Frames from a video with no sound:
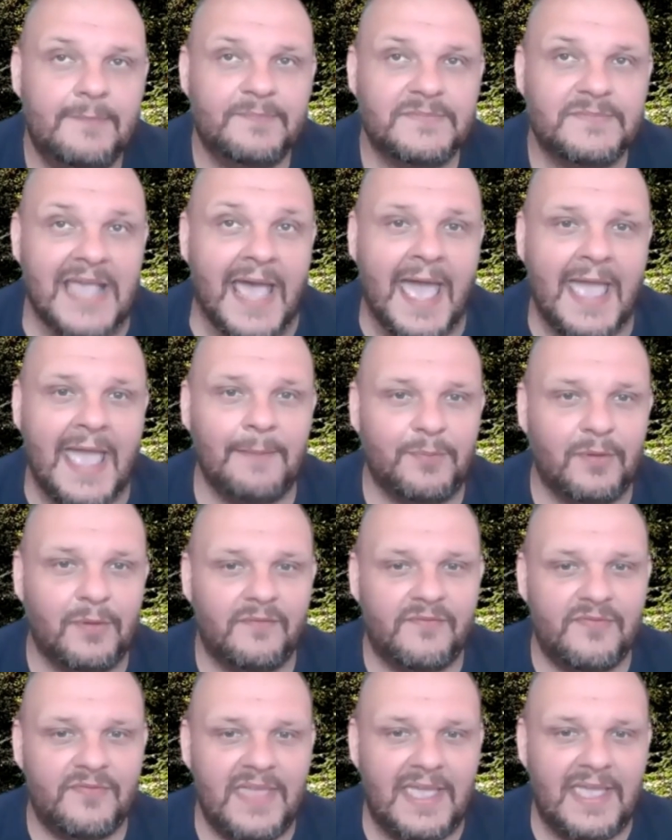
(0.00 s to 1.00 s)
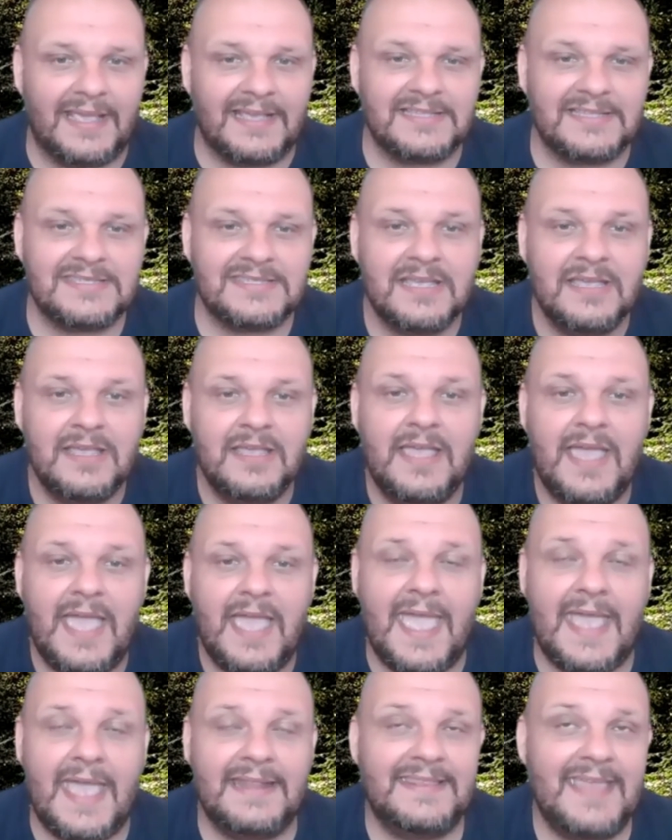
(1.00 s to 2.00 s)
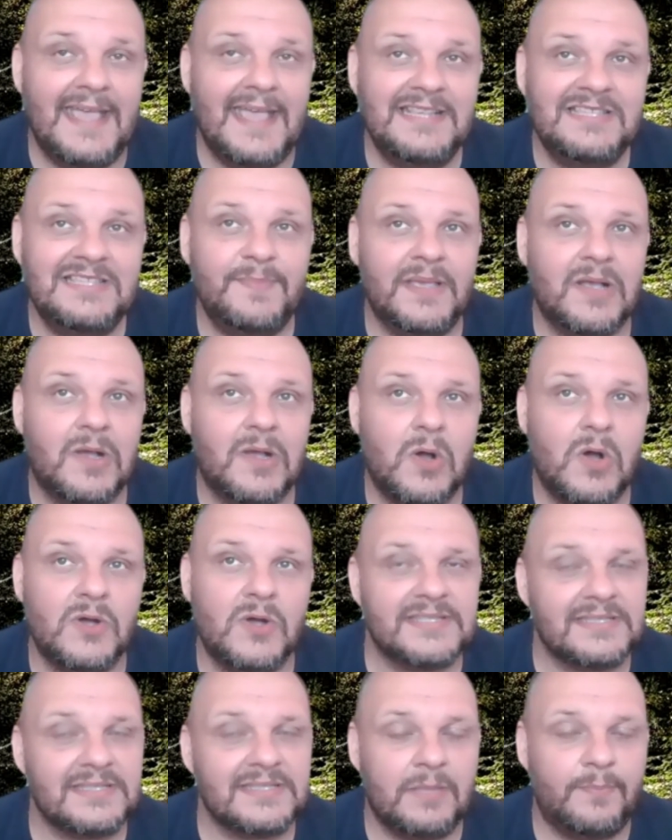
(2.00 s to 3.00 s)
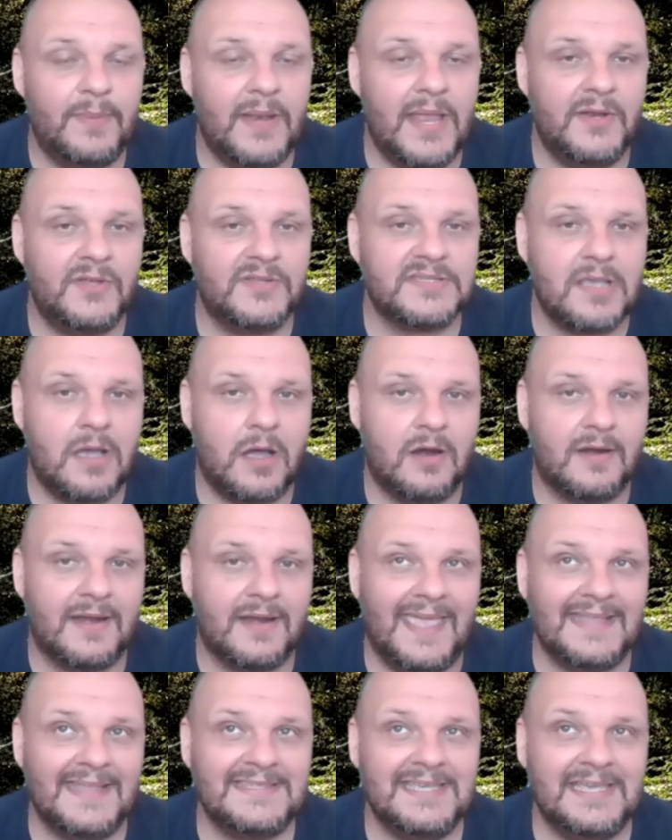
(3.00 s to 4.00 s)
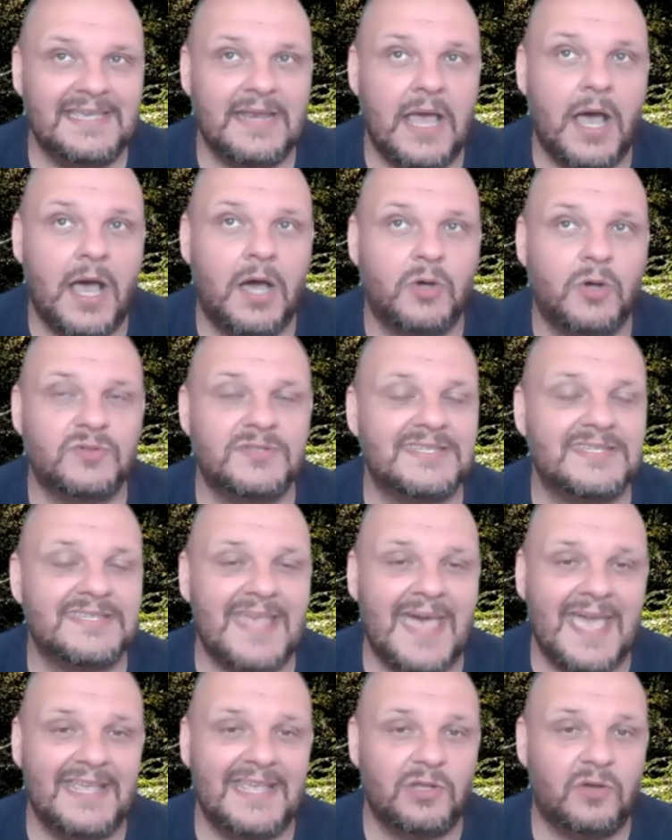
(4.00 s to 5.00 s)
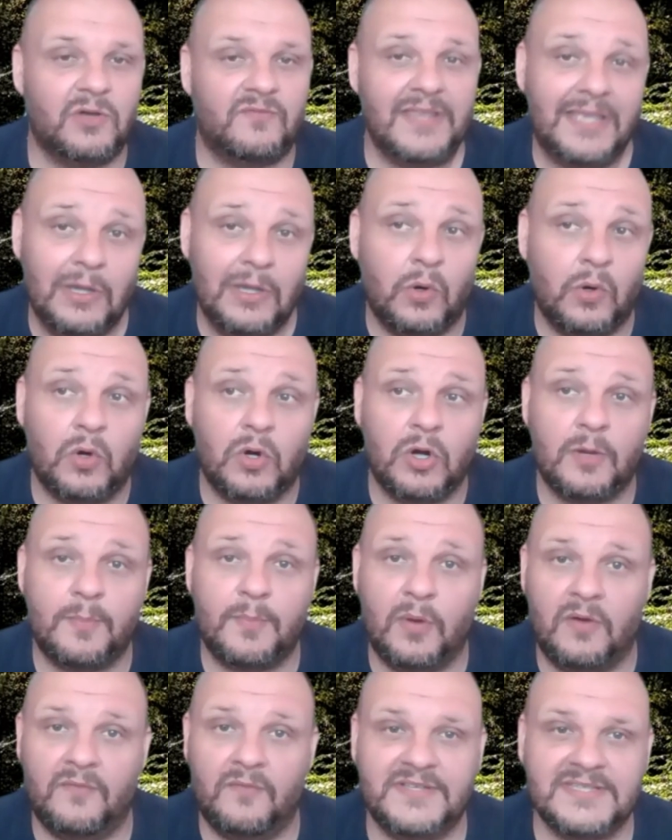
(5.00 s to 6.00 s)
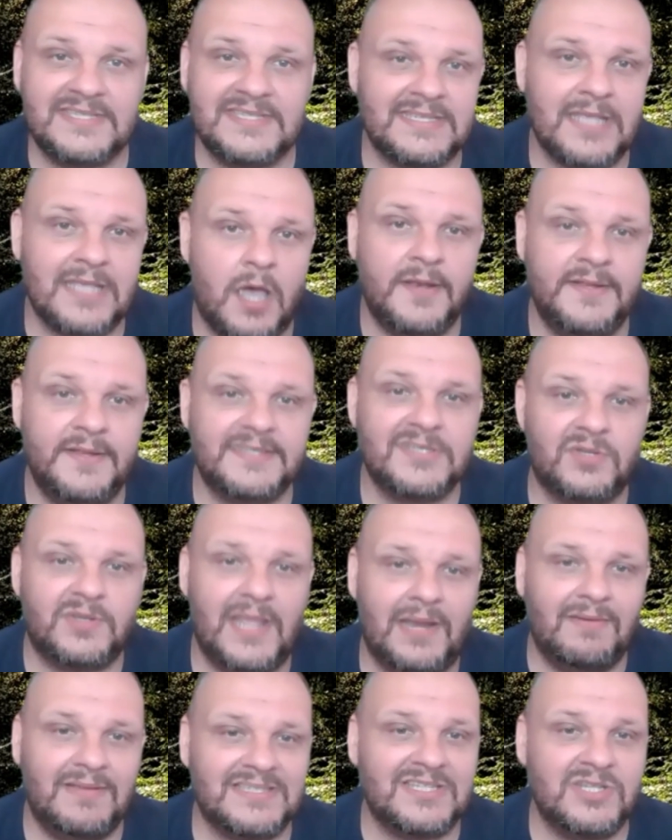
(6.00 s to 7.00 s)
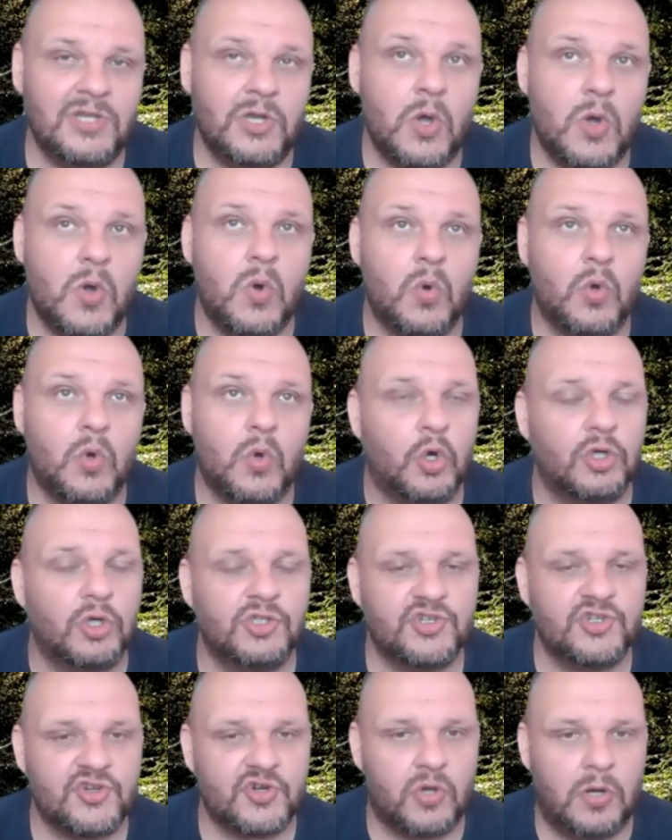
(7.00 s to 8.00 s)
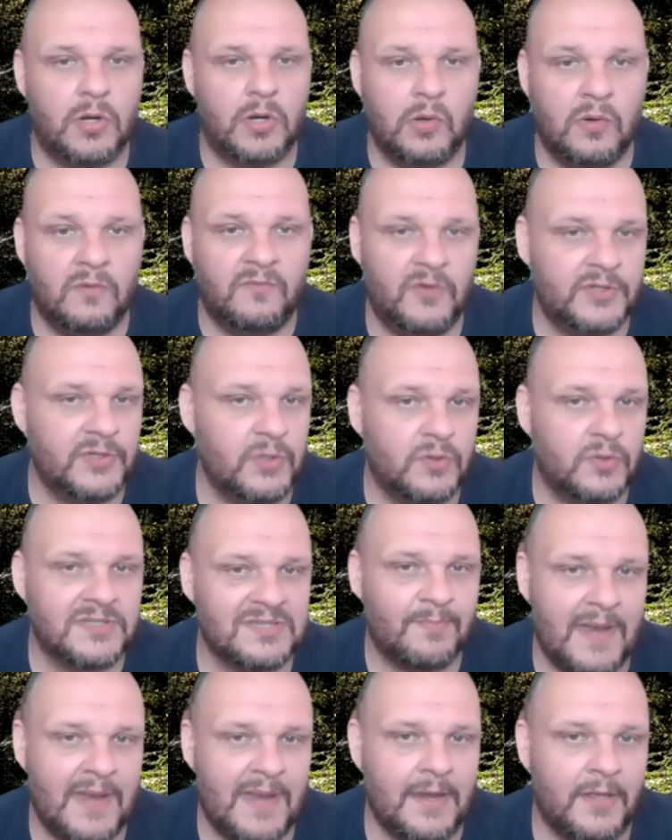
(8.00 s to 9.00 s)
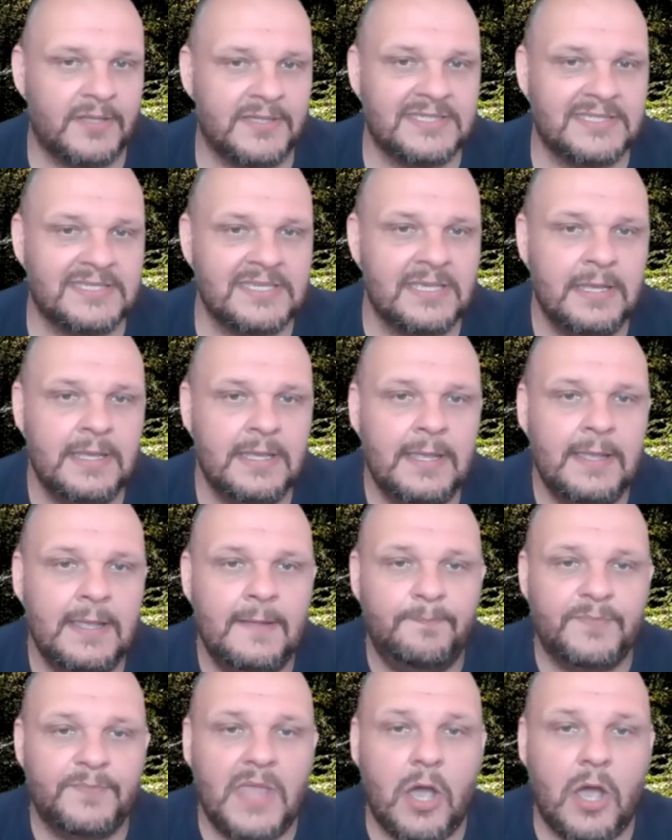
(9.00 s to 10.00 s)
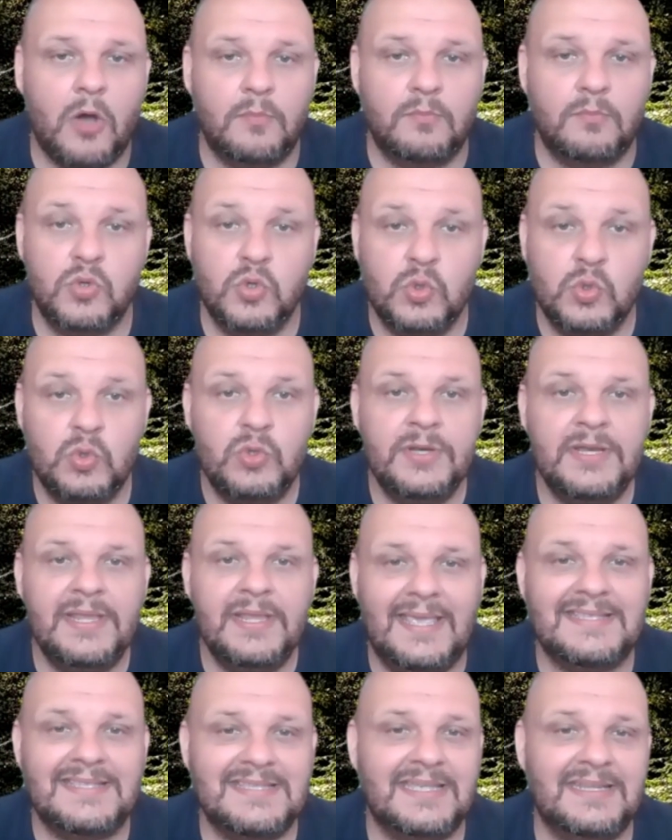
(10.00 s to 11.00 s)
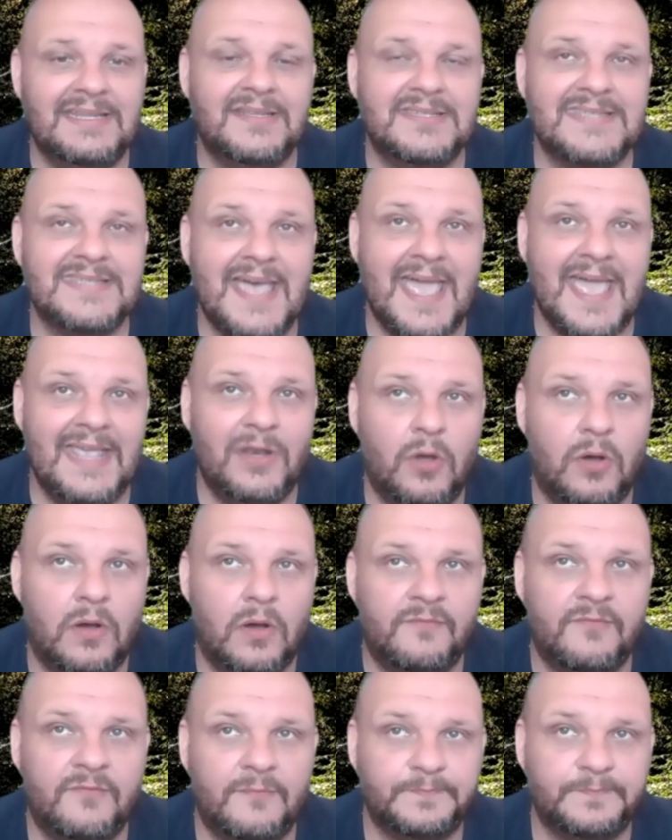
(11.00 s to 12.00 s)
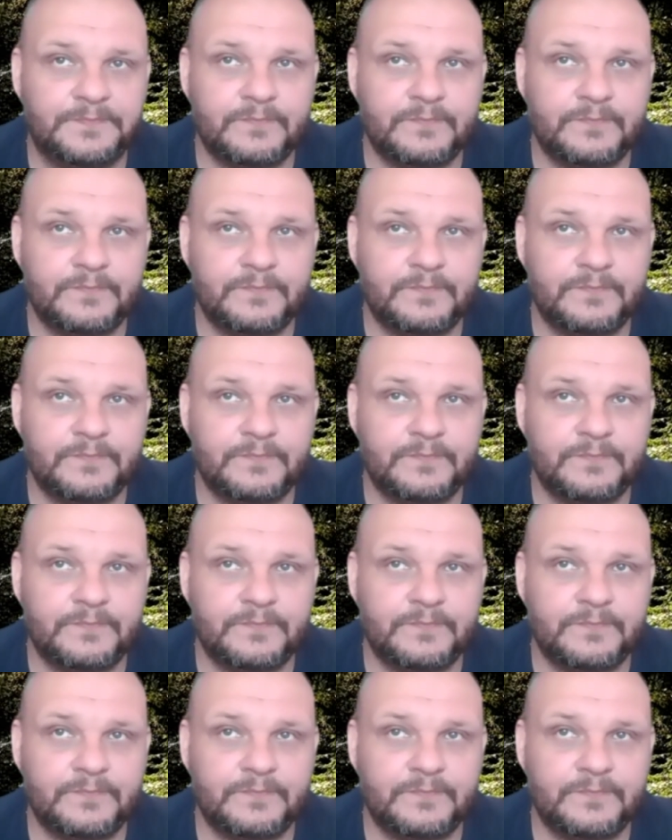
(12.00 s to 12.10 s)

type of things. And that's because the planets are getting outside of the orb of the sun. So there is no control over those planets. Now, moon is in the sign of,